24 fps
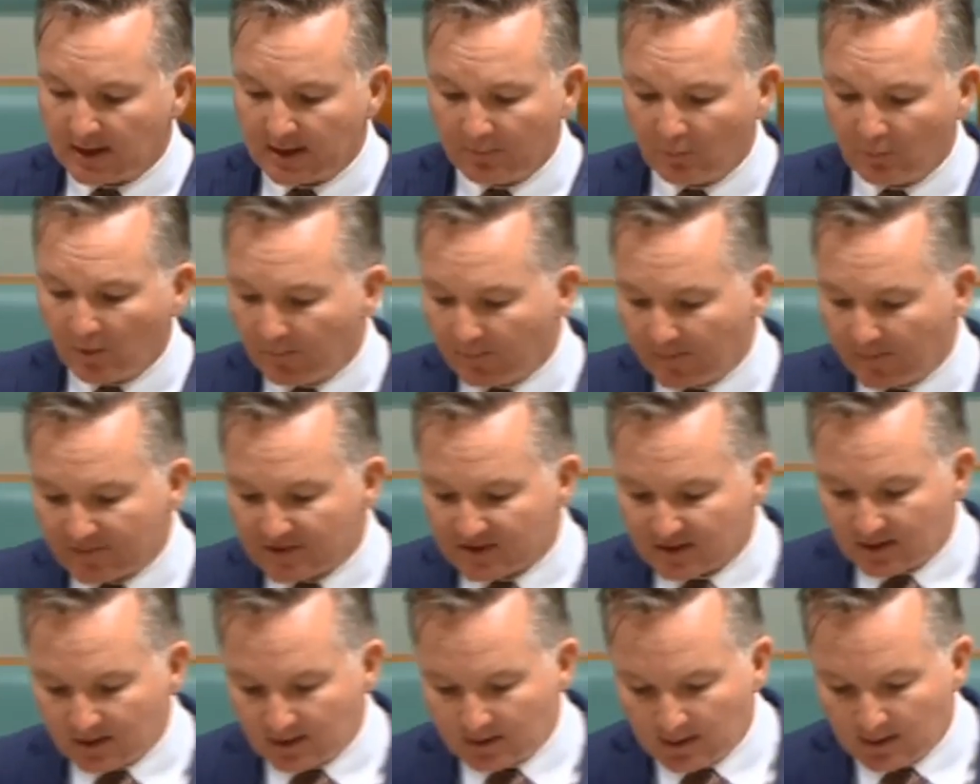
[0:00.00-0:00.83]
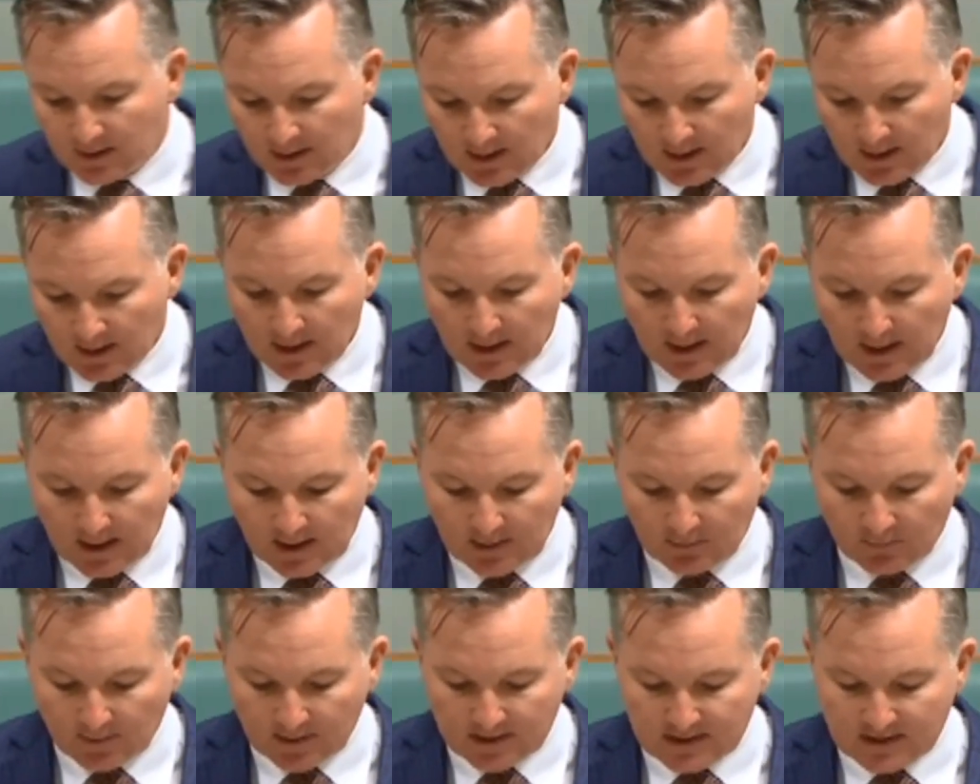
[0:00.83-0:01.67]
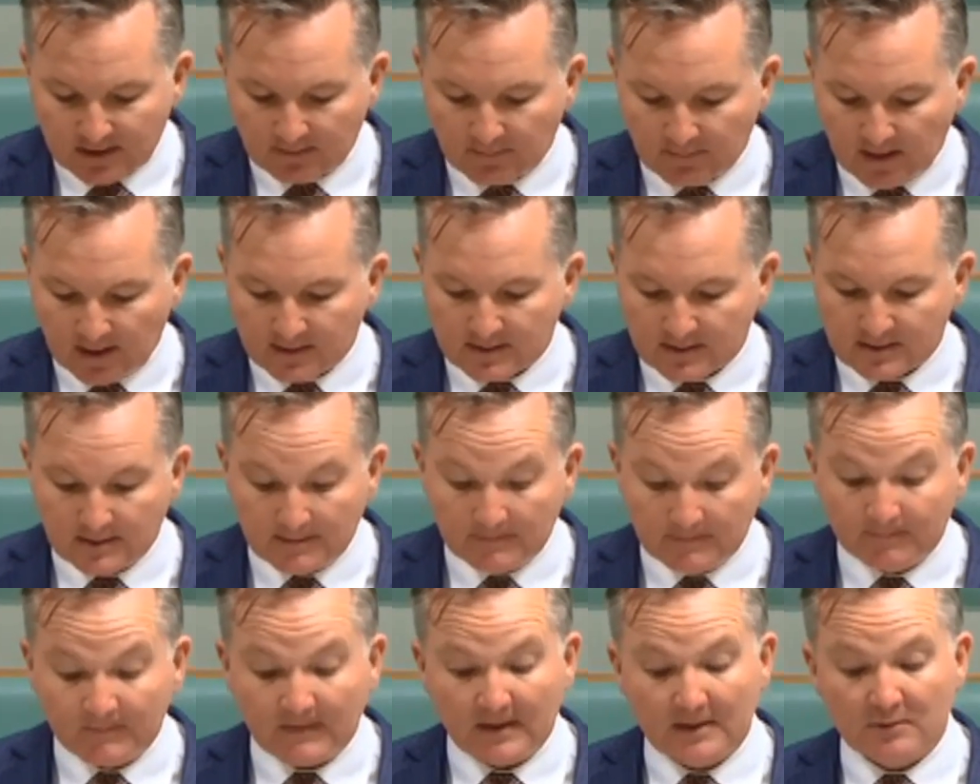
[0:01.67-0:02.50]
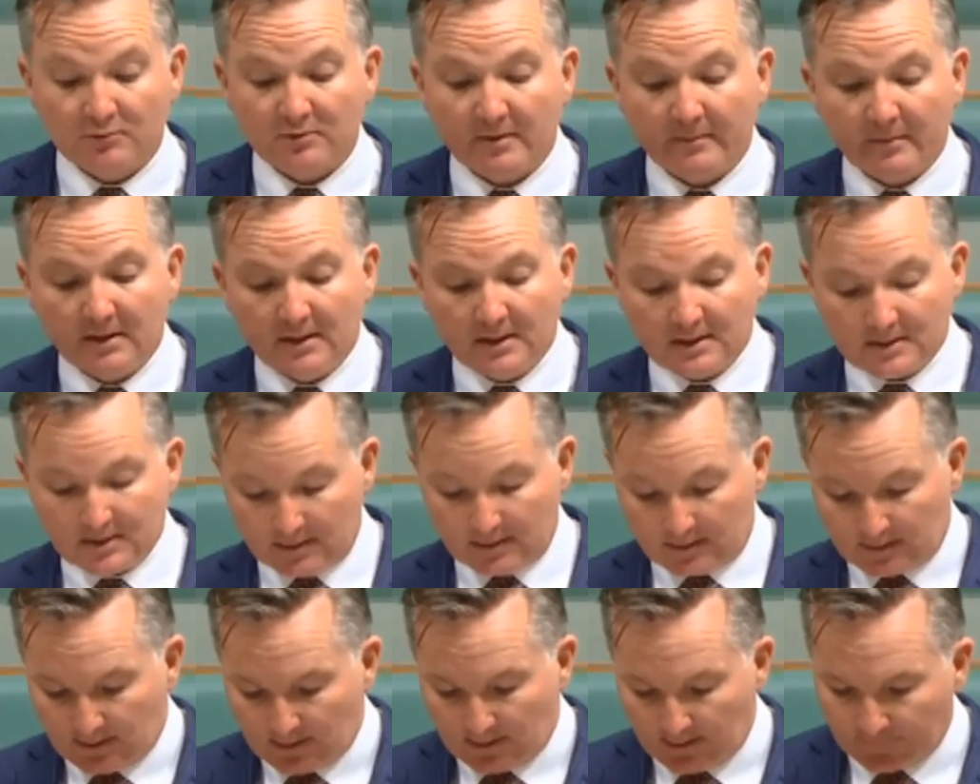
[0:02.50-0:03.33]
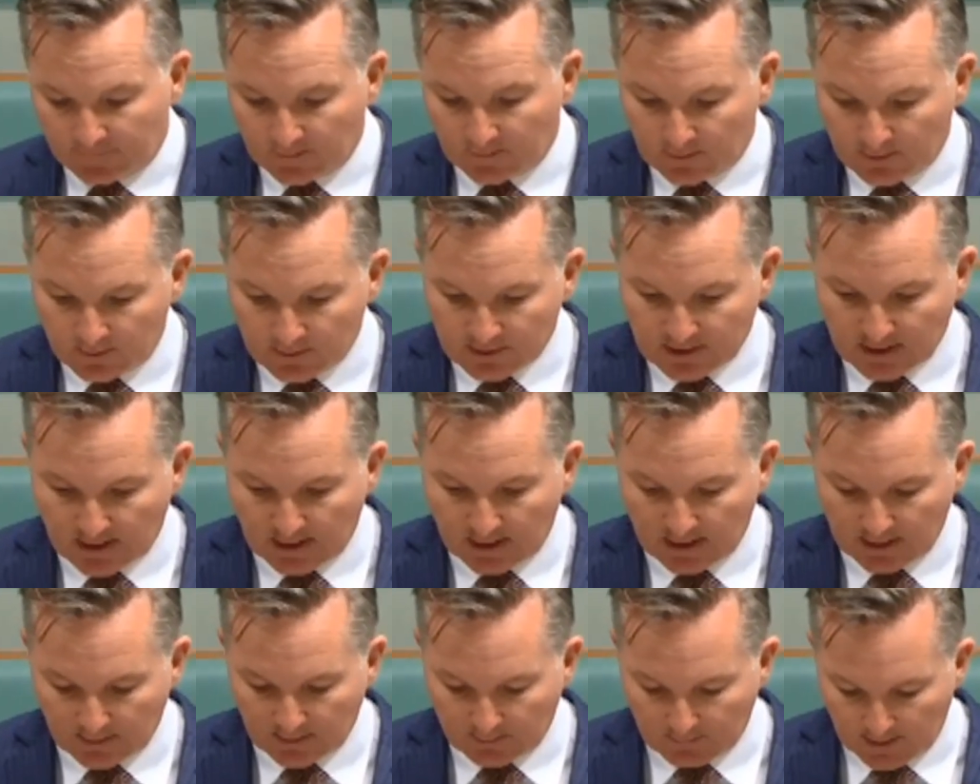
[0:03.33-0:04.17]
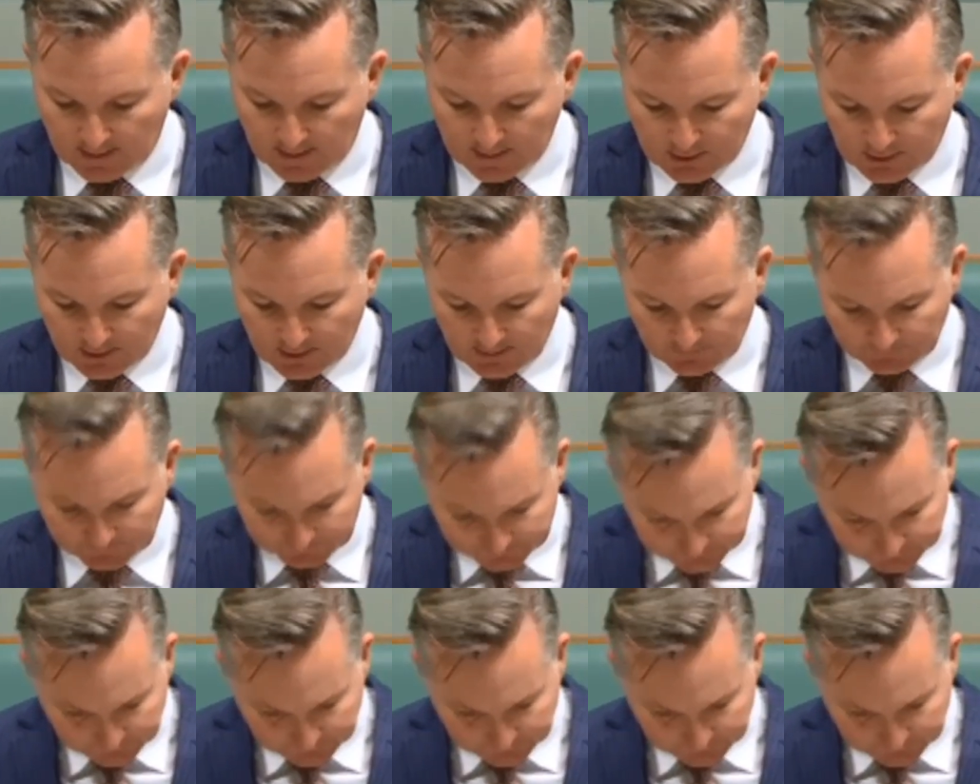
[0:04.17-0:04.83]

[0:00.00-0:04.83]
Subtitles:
And what we've seen in recent months is reminiscent of the Hussein regime.